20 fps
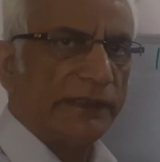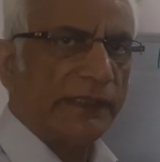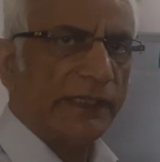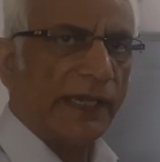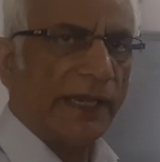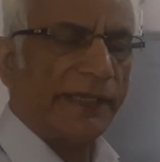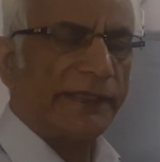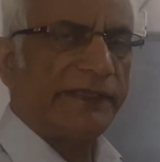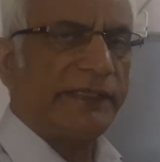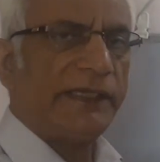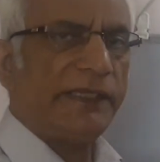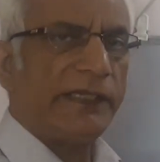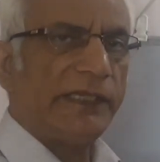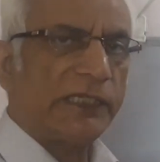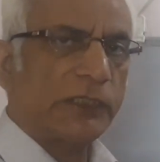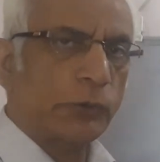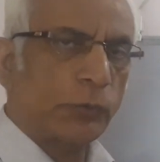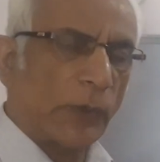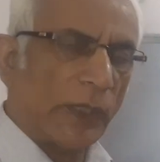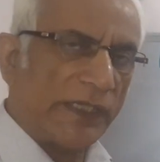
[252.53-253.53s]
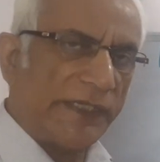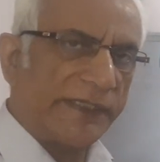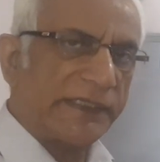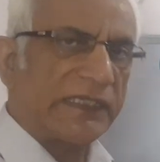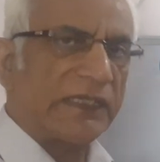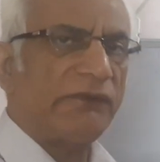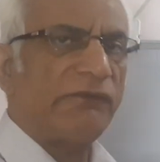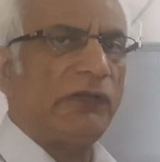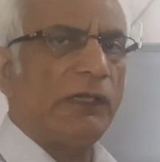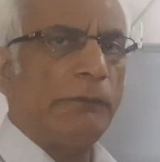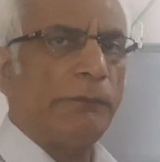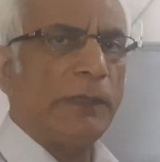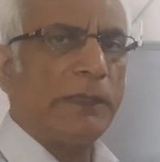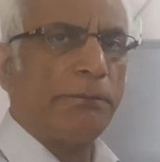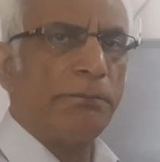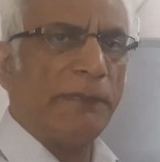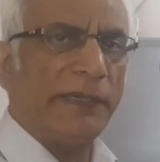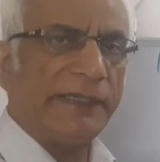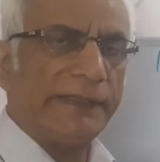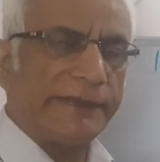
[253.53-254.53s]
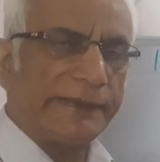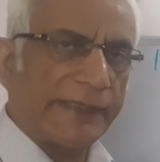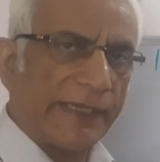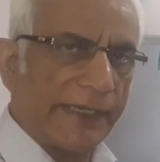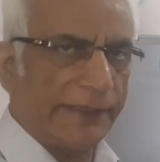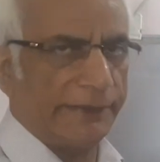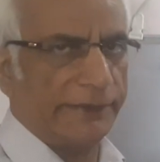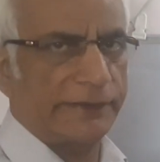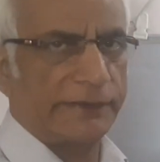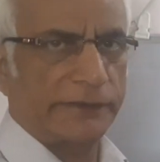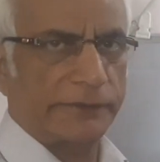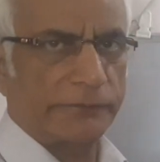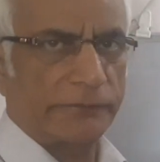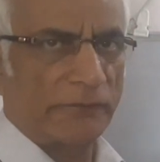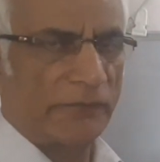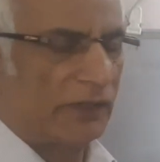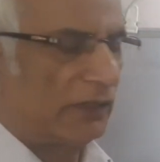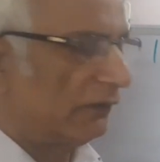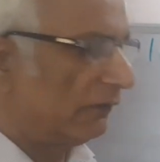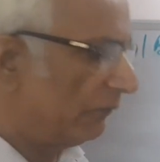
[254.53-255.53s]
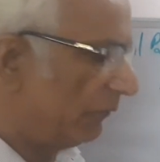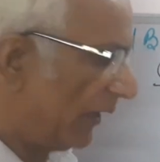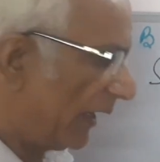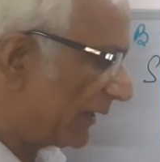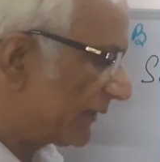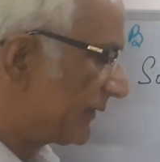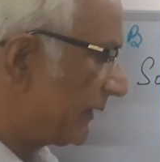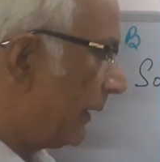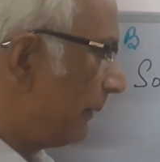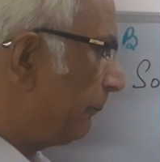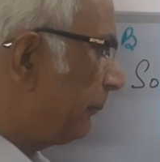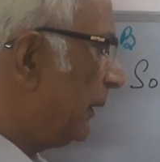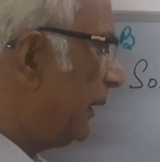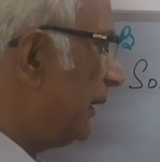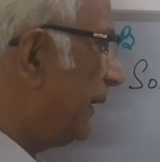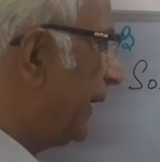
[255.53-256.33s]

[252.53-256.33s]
and the equality will be maintained. For example,